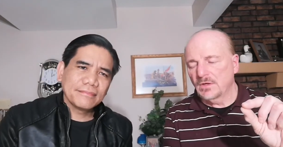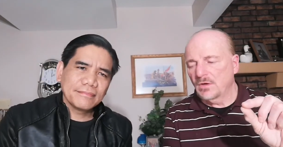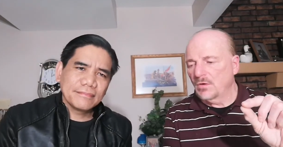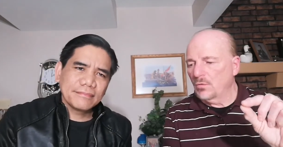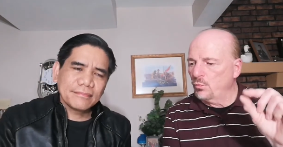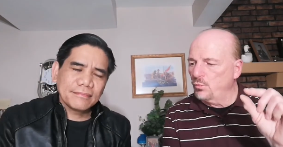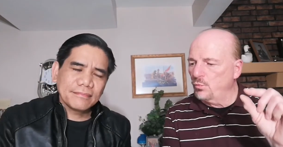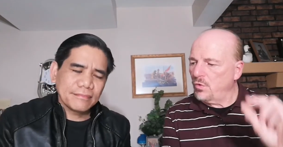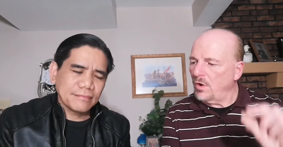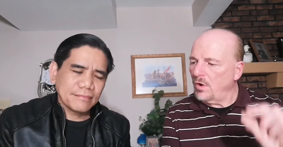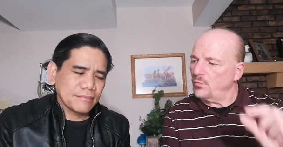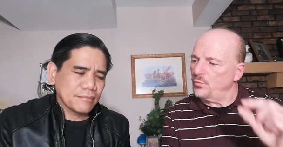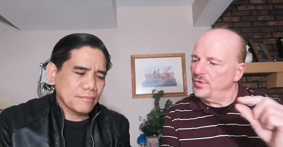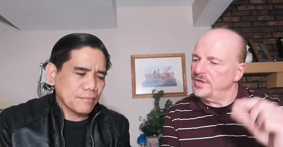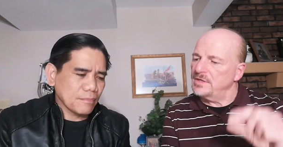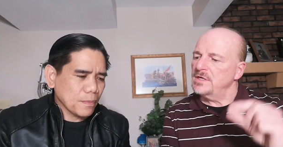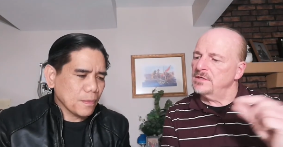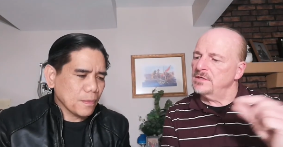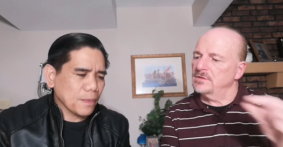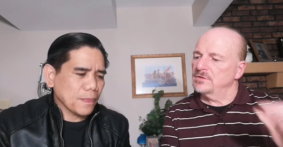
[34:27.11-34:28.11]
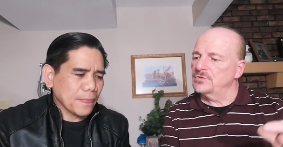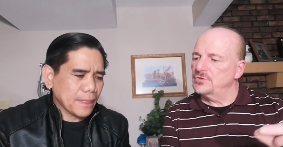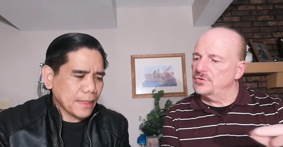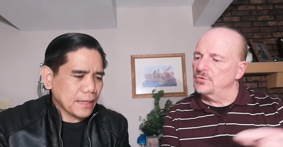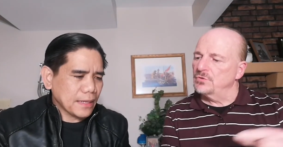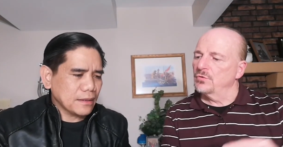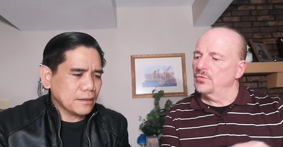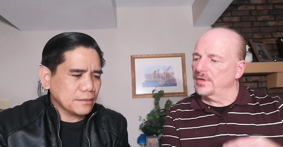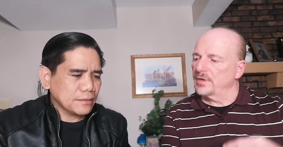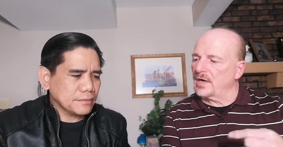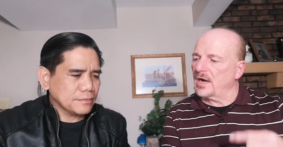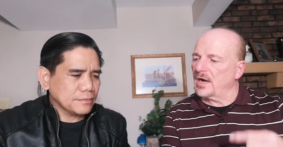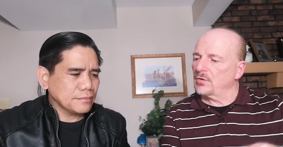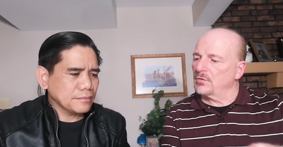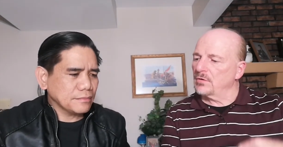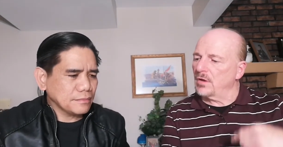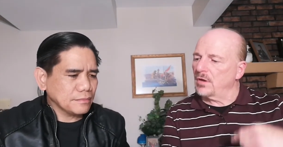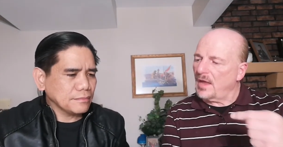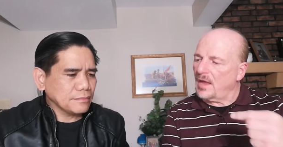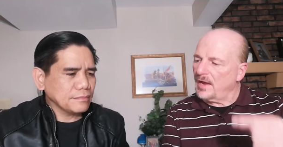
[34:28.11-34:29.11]
Speaker 1: what we need to do in our
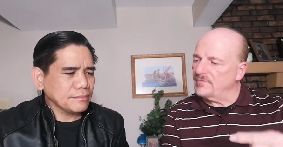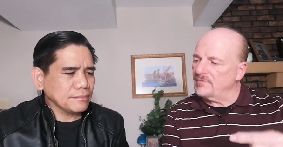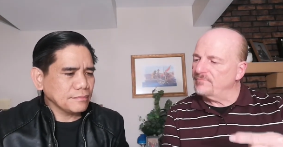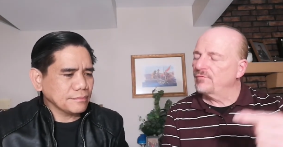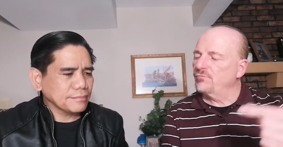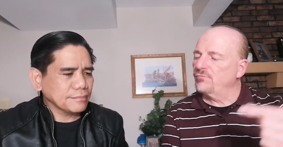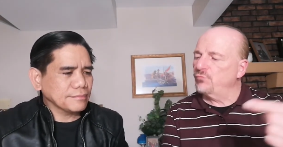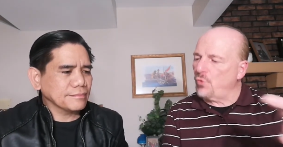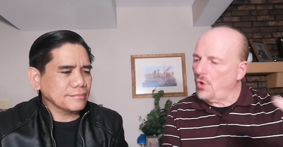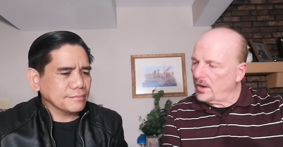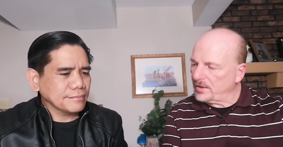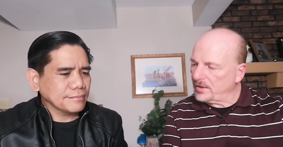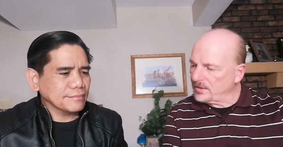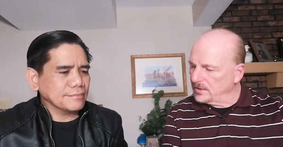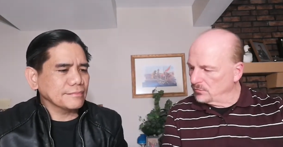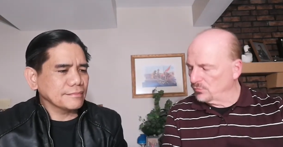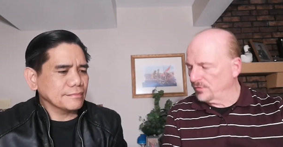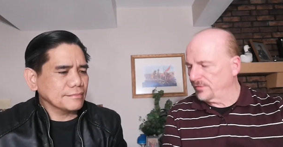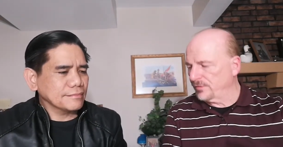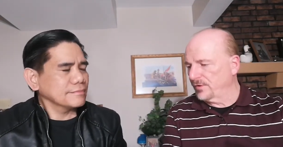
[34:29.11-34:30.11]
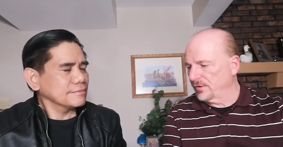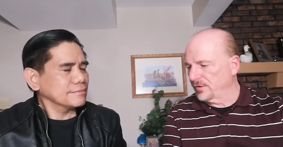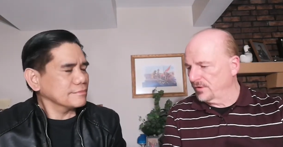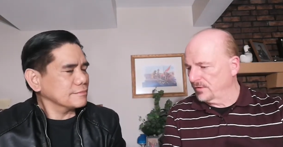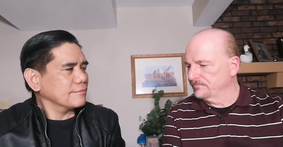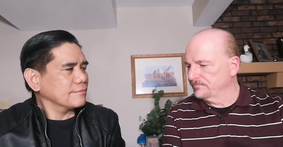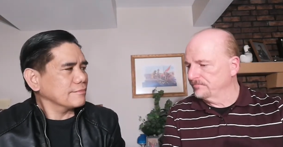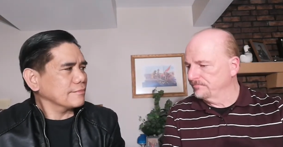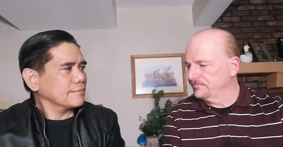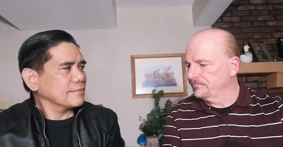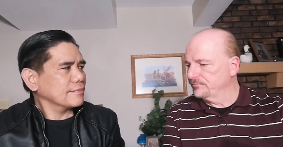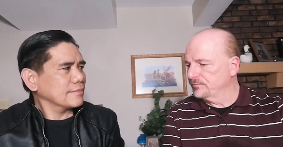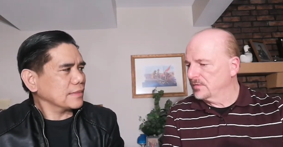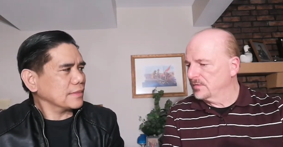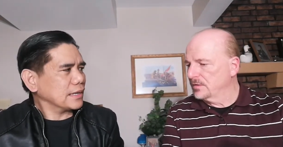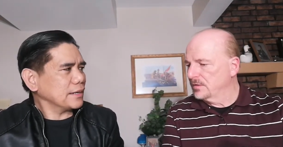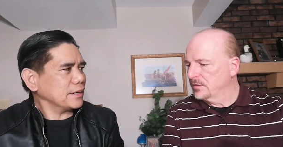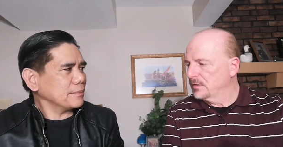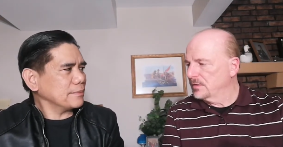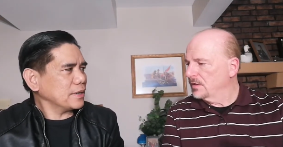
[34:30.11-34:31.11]
life of walking with Him.
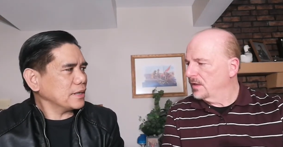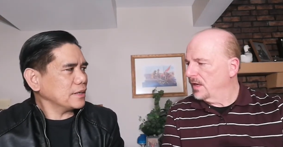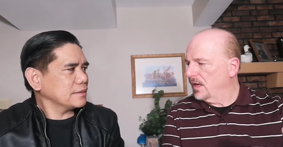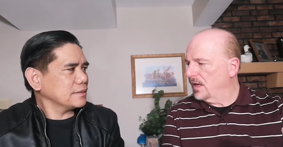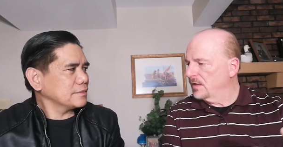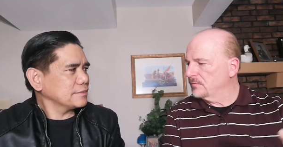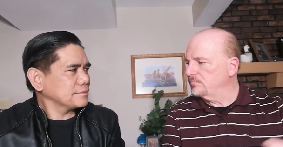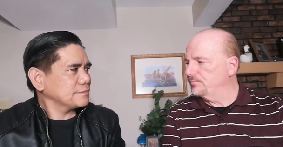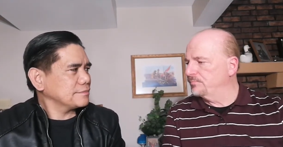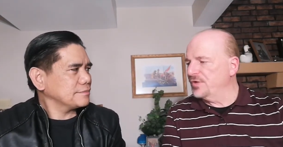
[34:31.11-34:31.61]
Amen. And